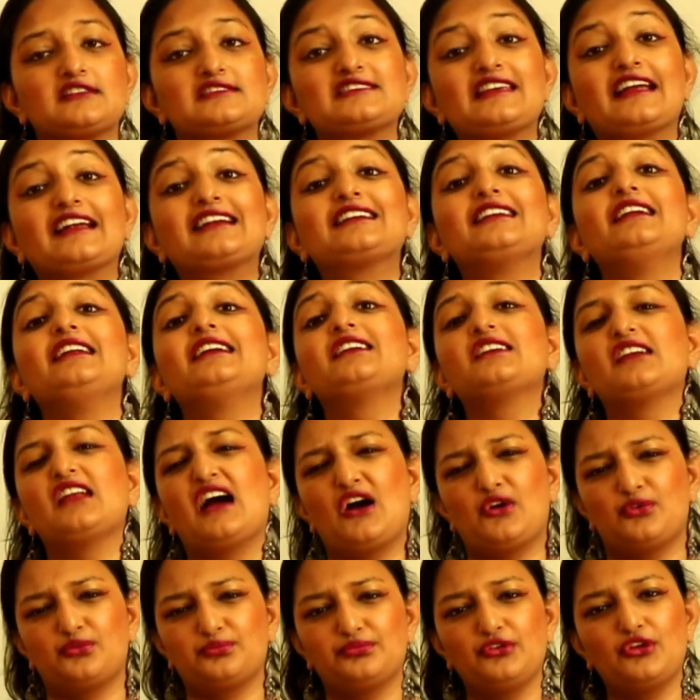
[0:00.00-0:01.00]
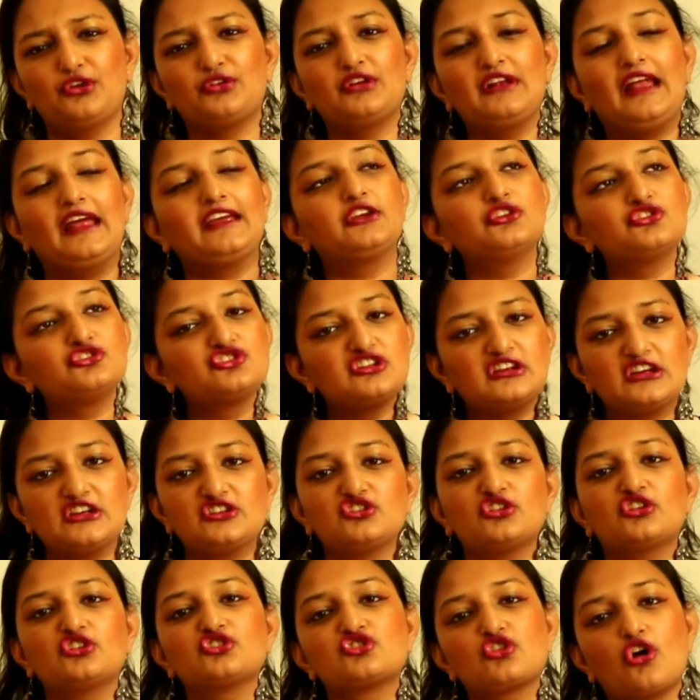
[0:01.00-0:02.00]
settling down. You know, like you
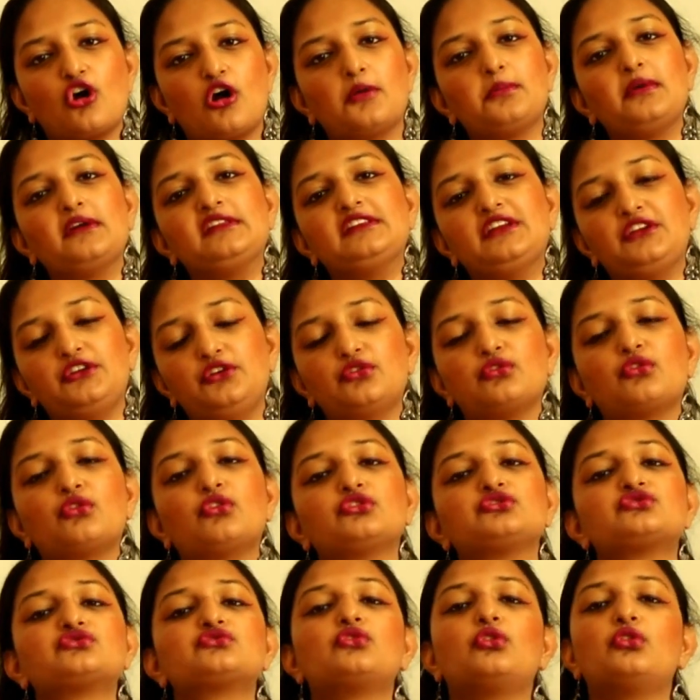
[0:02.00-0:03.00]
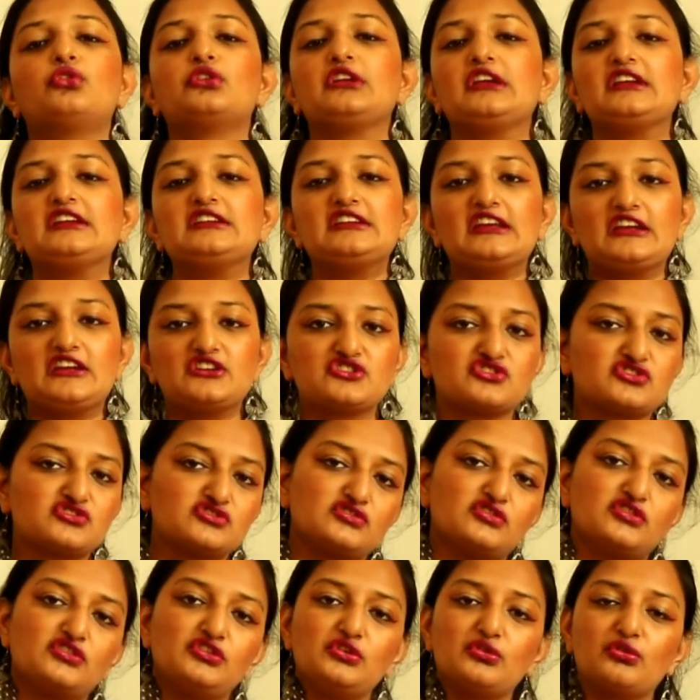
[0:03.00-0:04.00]
change your job and then you go through
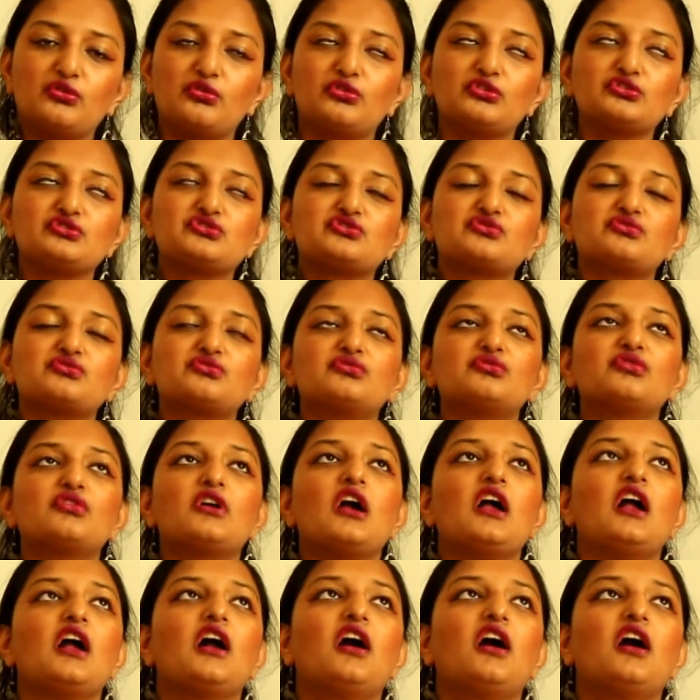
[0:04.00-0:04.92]
orientation, you go through